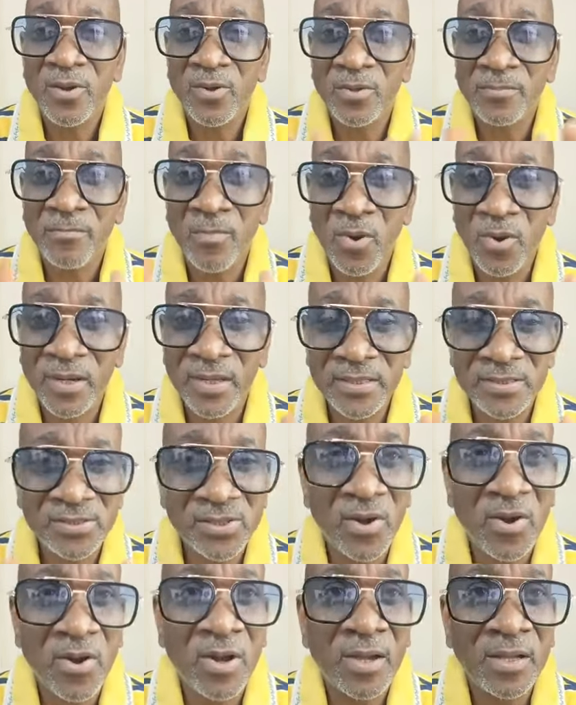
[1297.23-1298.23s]
Good morning
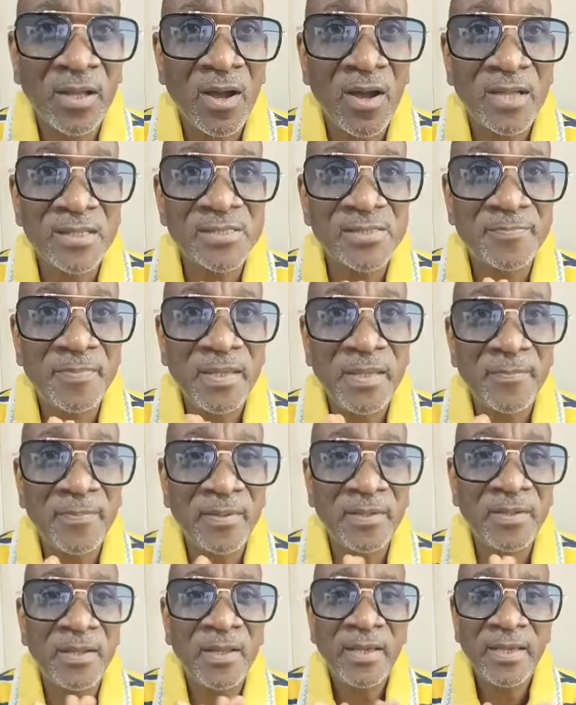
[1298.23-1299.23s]
to all God's
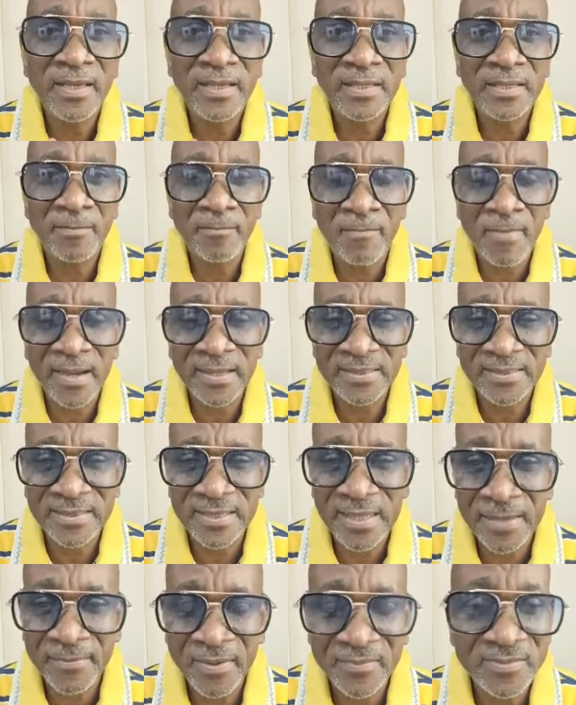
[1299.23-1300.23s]
people in the mighty
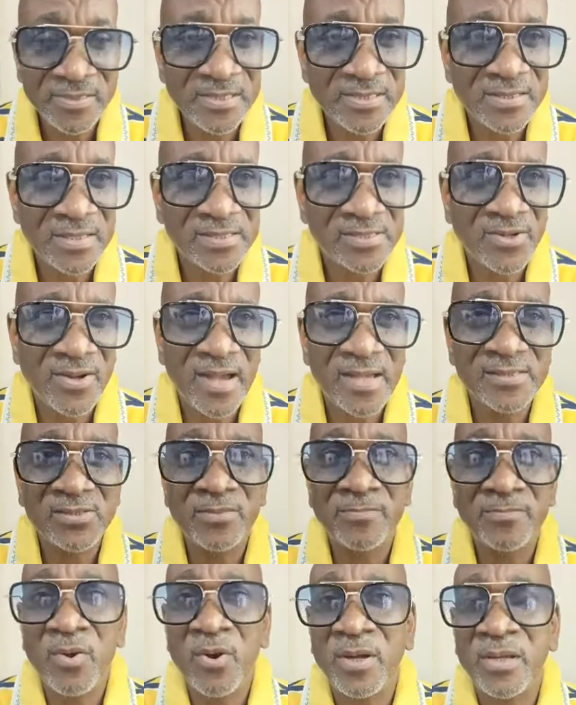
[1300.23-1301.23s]
name of Jesus Christ.
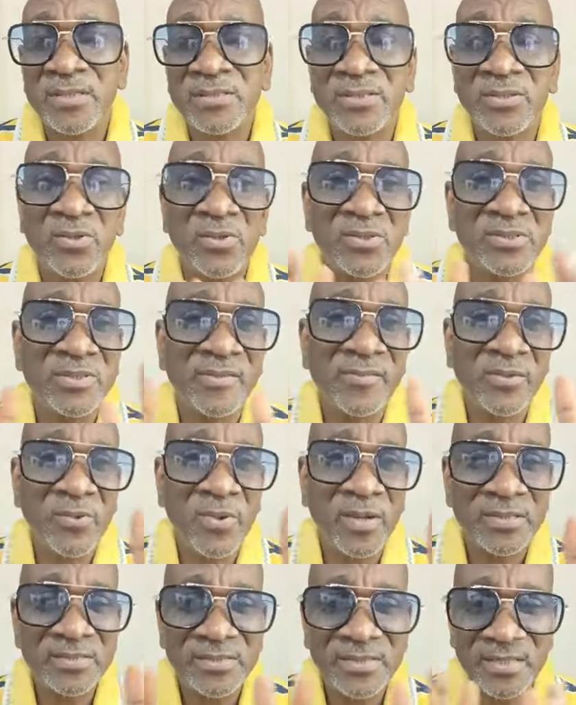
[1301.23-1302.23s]
Good morning to those of you
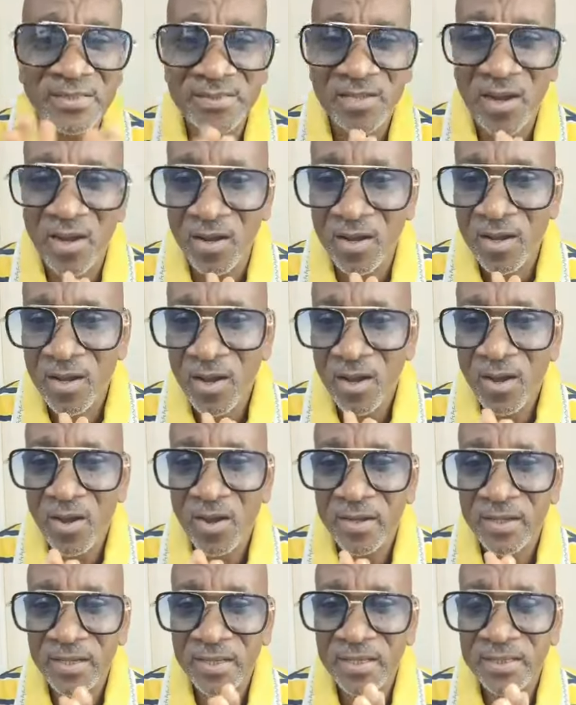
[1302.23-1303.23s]
on TikTok,
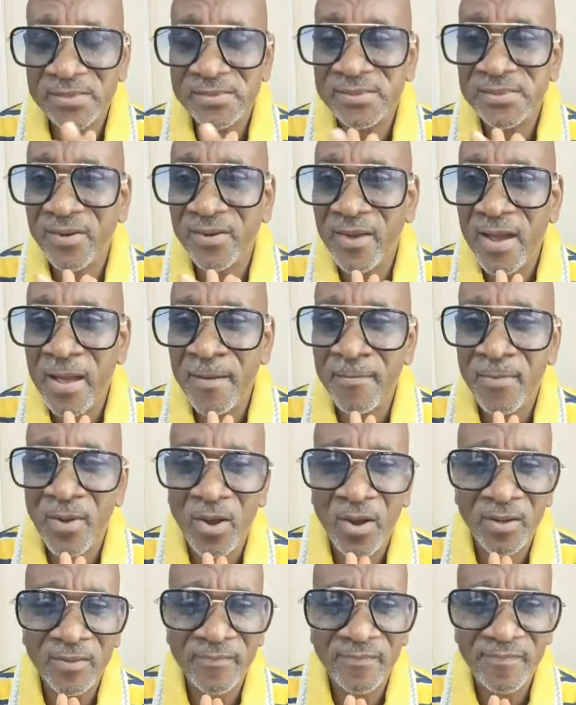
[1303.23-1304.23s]
on Instagram,
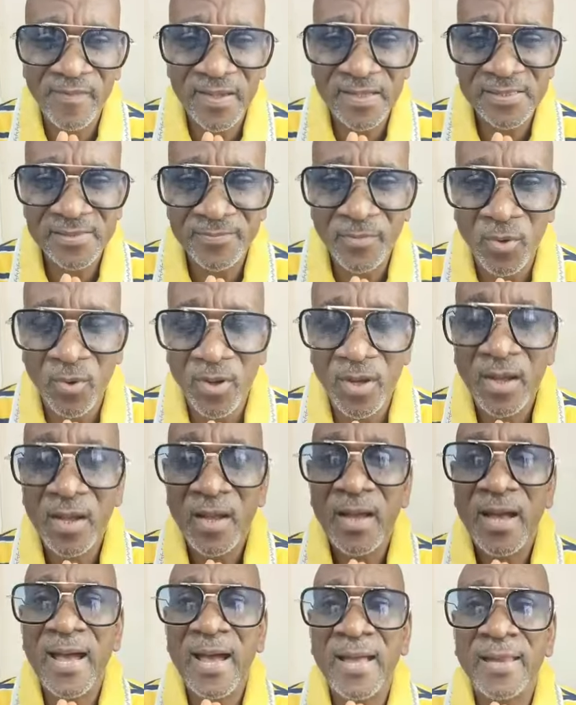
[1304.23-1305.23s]
on Facebook,
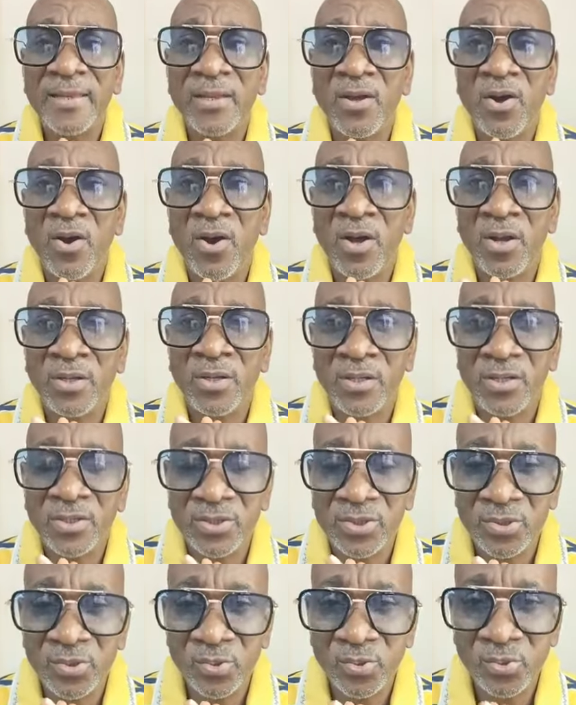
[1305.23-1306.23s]
and on
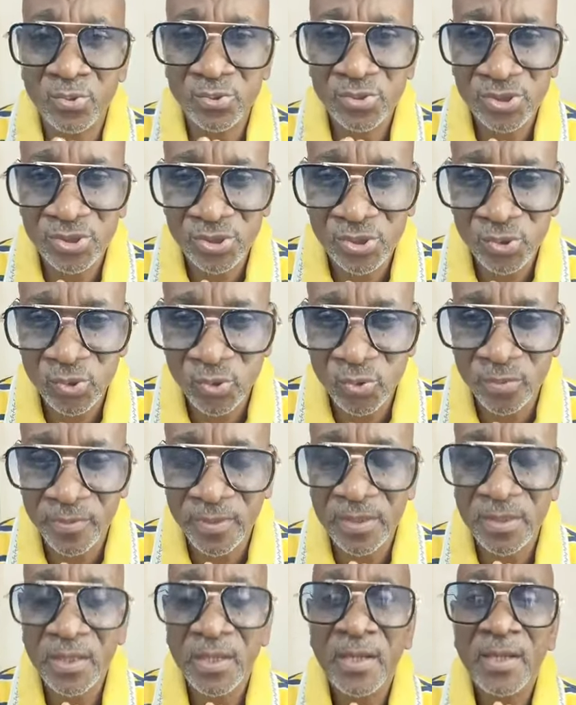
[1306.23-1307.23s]

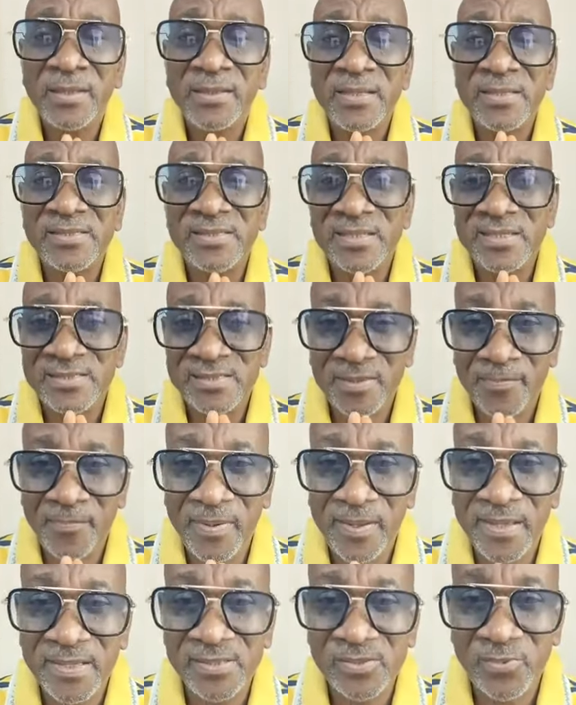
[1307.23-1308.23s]
YouTube. This is the
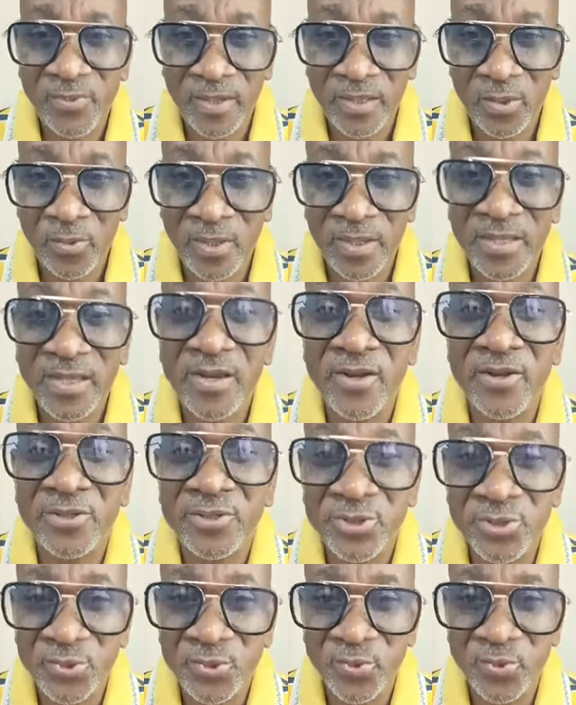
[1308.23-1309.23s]
place where you will hear
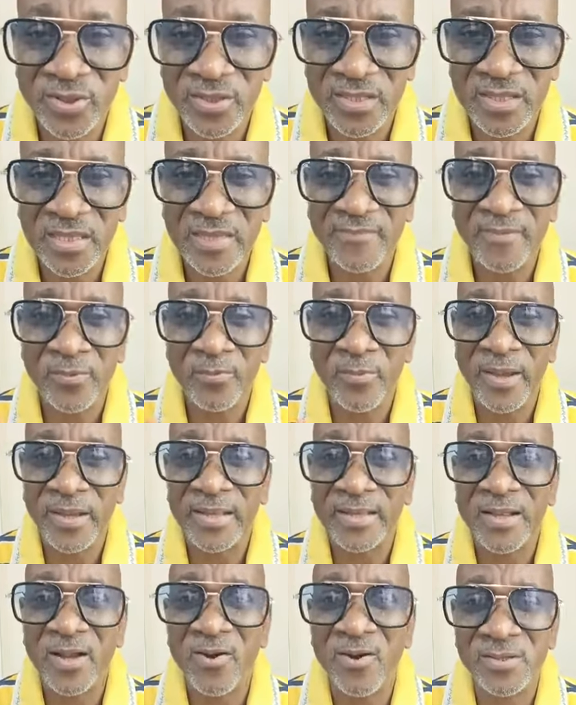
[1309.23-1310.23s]
truth even when
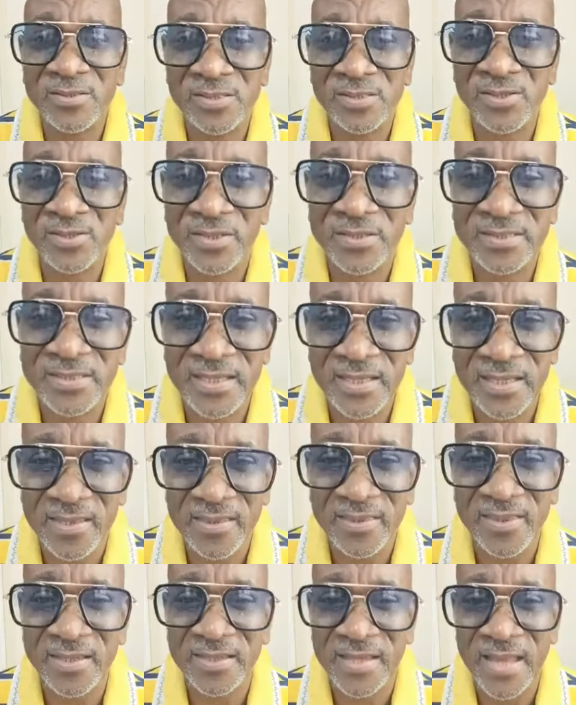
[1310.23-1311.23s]
it causes your
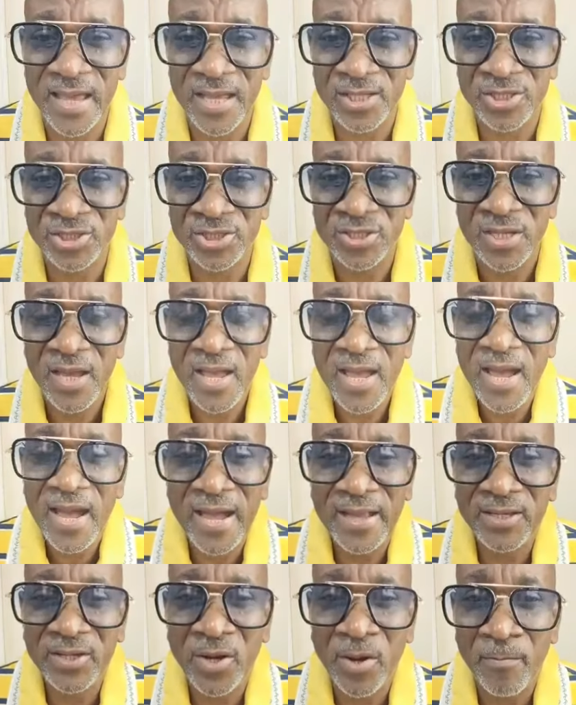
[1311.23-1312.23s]
teeth to nudge
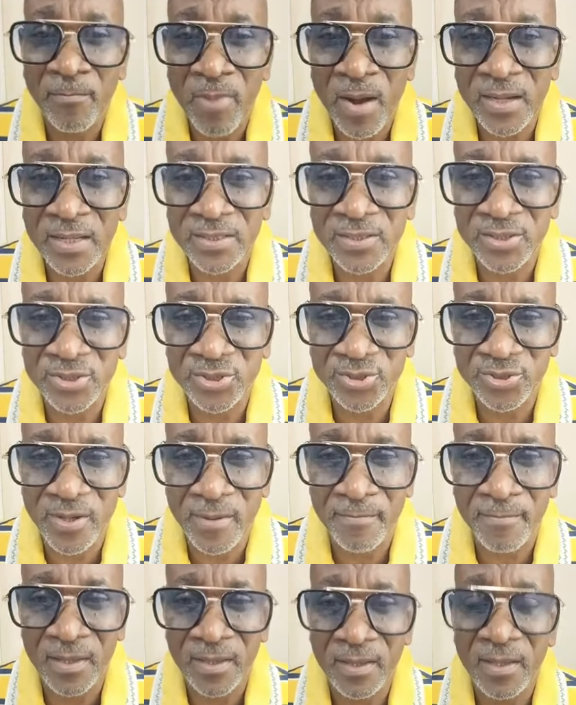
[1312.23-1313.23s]
and your body to
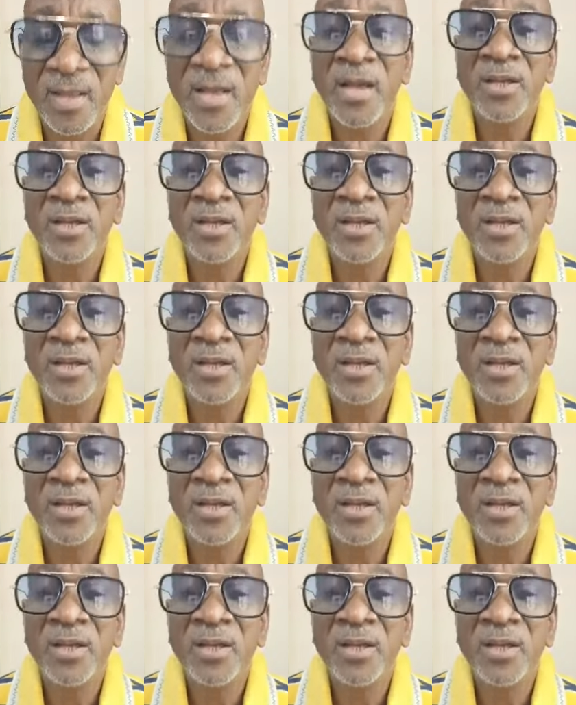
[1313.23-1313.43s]
tremble.